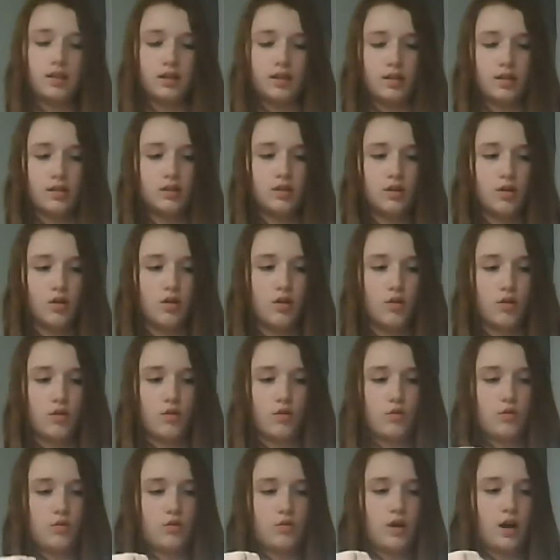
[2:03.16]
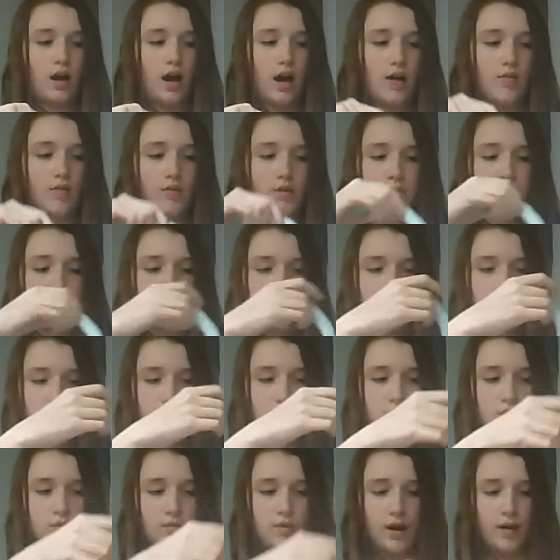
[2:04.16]
so I wouldn't be able
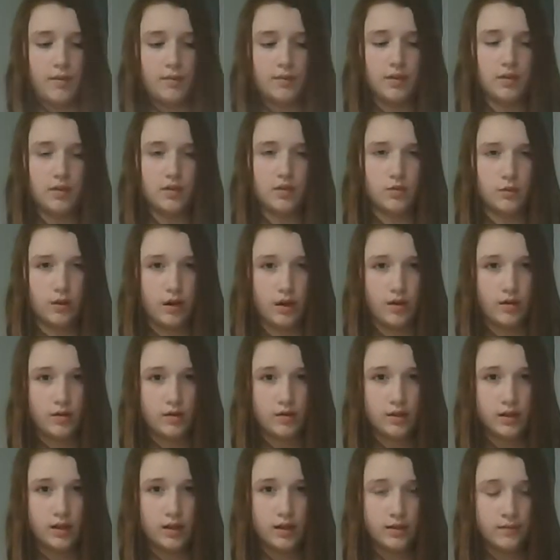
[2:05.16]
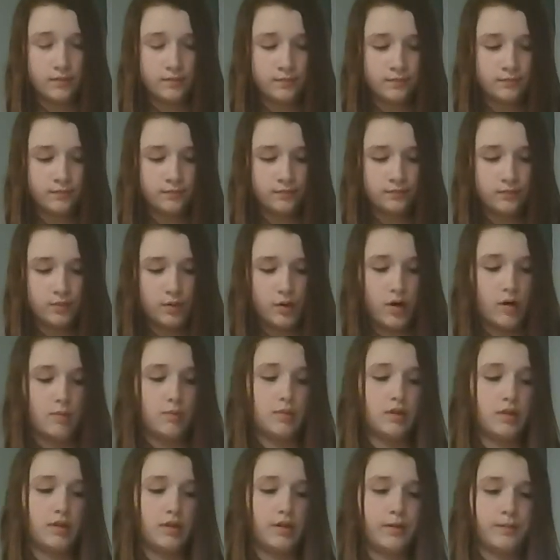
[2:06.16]
to wrap this around again,
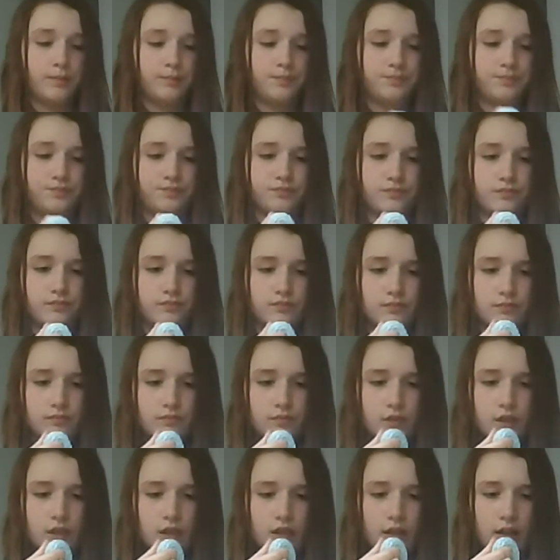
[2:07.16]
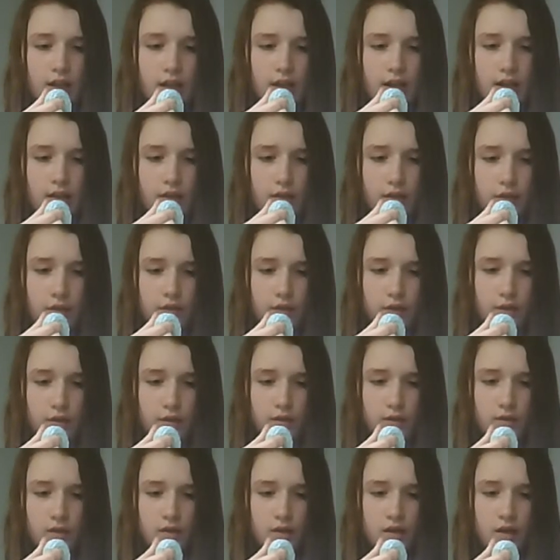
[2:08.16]
probably not, and get it
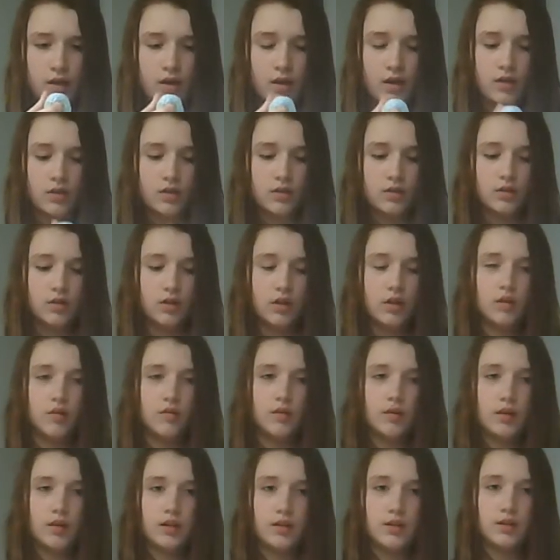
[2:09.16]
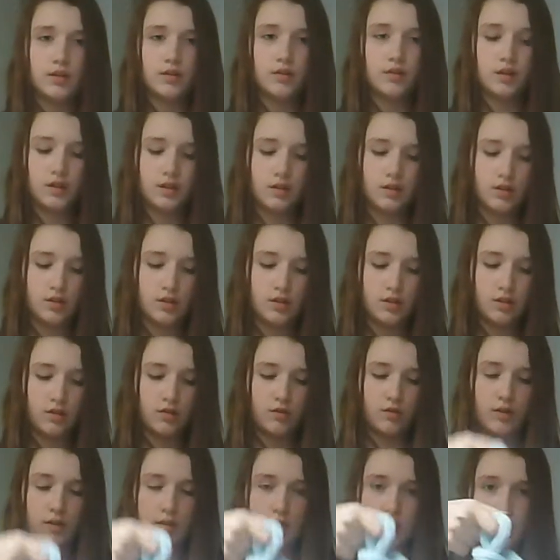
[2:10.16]
through. So what you're going to want to do is you're just going
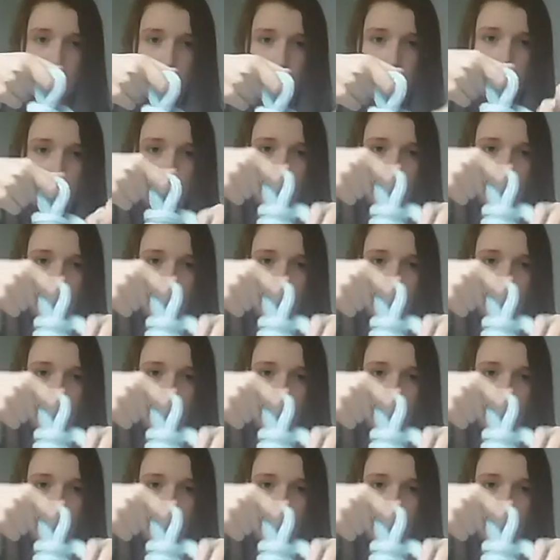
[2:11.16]
to want to take